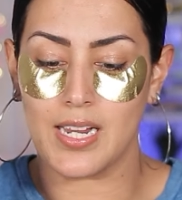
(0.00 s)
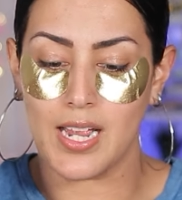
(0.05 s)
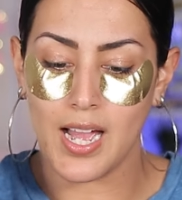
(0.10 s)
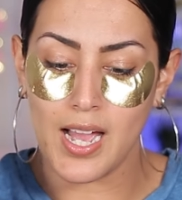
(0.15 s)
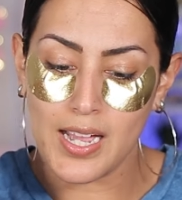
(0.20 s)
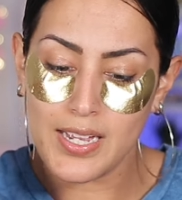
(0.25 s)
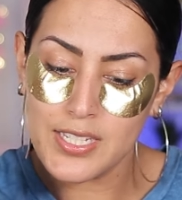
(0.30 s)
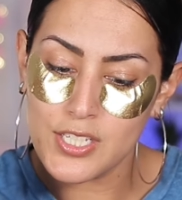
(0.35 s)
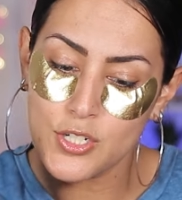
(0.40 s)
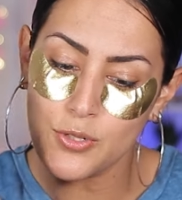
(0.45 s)
It
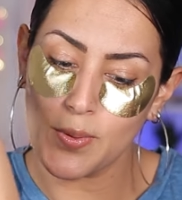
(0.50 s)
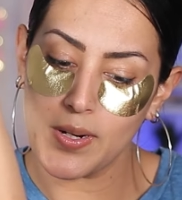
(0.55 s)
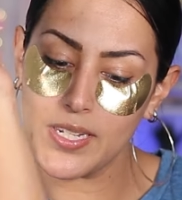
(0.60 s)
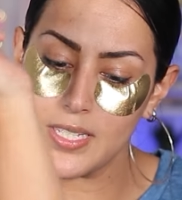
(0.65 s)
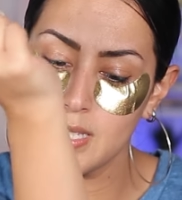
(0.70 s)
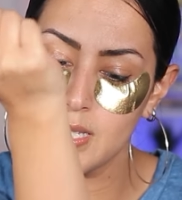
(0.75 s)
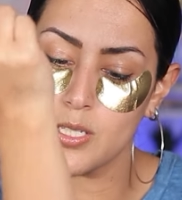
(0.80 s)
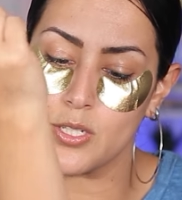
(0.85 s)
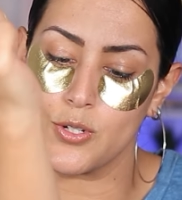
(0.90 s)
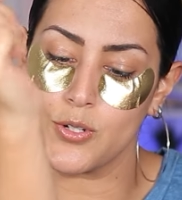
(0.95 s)

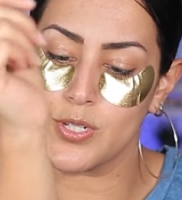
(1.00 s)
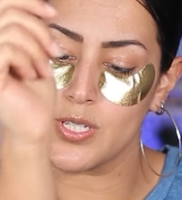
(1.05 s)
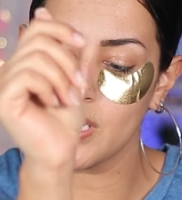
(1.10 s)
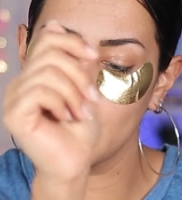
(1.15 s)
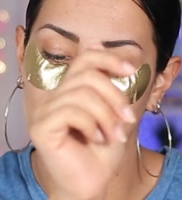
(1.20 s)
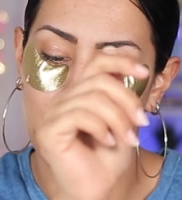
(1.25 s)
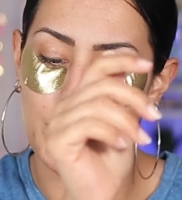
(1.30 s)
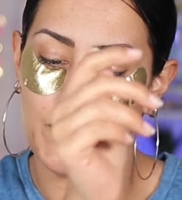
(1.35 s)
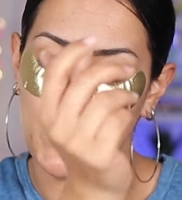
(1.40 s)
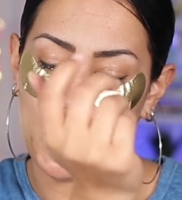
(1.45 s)
hydrates, your
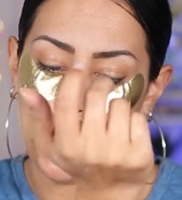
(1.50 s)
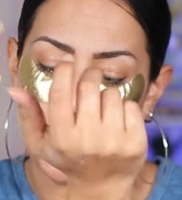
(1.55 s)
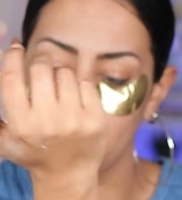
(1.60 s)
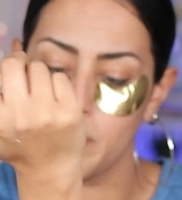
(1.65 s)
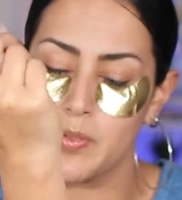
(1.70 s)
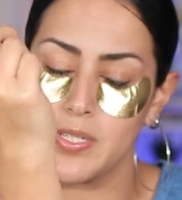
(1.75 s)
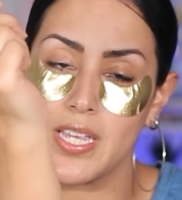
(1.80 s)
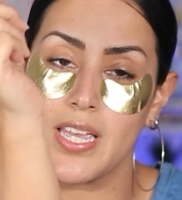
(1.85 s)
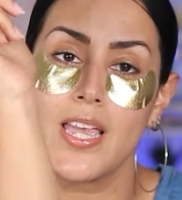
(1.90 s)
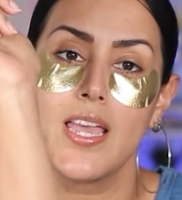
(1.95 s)
skin
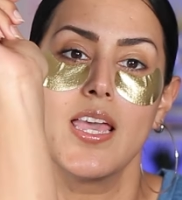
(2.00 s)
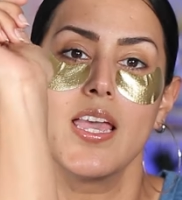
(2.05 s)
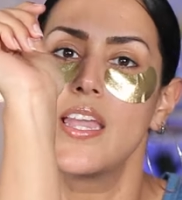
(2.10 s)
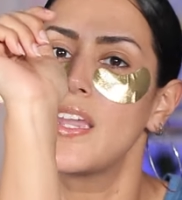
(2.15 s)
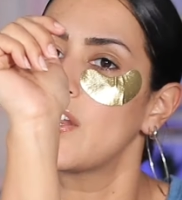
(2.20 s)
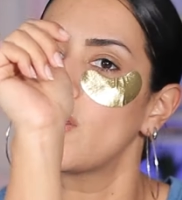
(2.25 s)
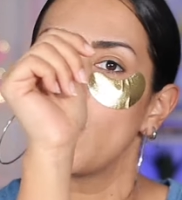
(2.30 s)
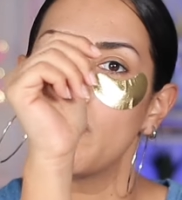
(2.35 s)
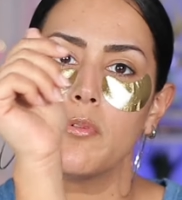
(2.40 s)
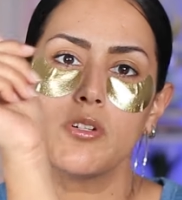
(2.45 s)
absorbs it,
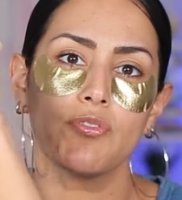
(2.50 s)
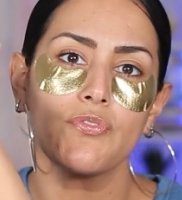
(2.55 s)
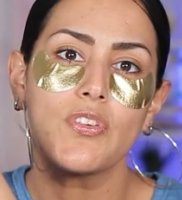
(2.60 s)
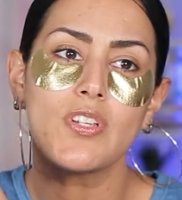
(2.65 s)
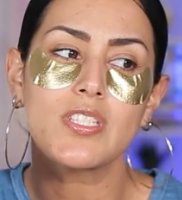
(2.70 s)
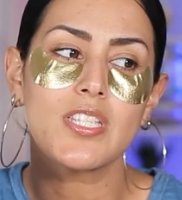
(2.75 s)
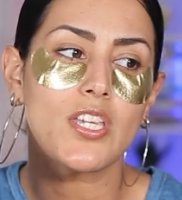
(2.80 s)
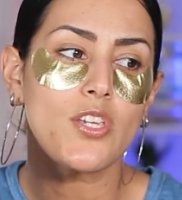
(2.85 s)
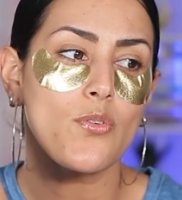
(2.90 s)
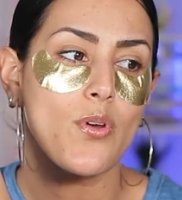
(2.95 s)
and it almost
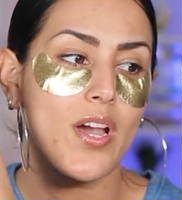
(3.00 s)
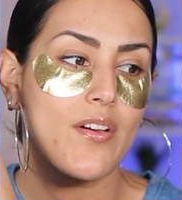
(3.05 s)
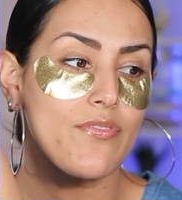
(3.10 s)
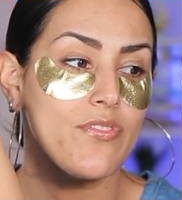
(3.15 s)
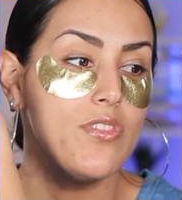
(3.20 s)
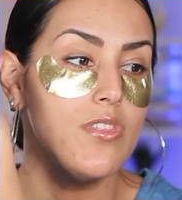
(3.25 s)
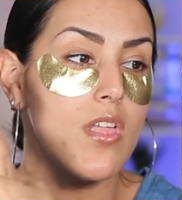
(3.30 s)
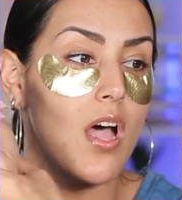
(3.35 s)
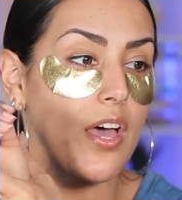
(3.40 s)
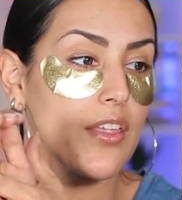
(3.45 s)
feels like you have
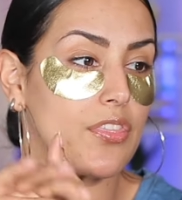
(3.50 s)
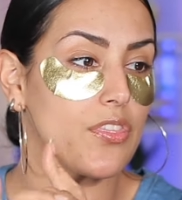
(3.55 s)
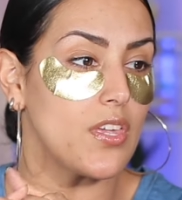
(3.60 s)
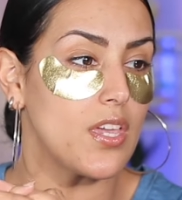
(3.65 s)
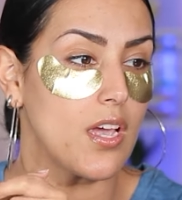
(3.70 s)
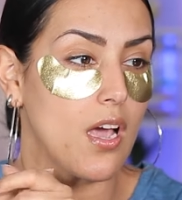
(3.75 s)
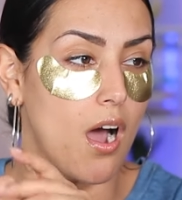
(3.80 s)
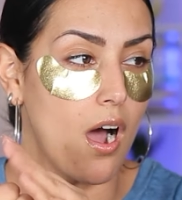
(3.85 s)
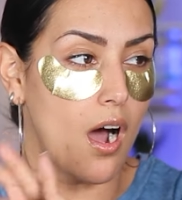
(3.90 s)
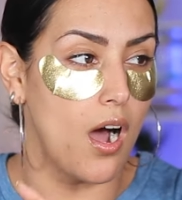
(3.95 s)

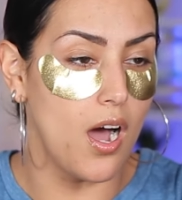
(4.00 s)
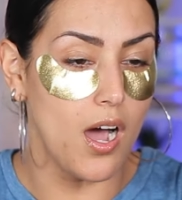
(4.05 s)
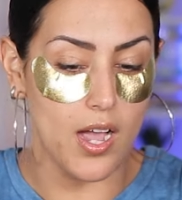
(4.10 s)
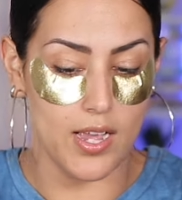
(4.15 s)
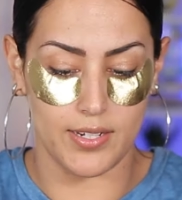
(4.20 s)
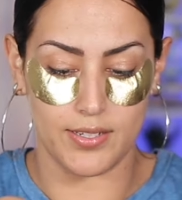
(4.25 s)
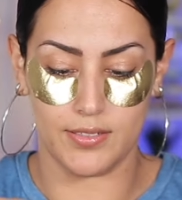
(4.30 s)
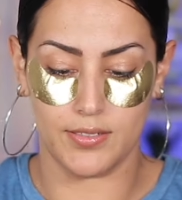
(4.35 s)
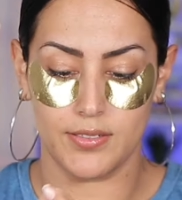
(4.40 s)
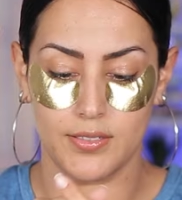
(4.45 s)
nothing
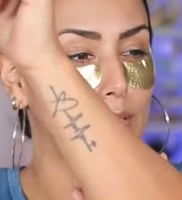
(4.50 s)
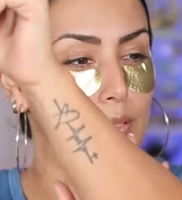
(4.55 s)
on.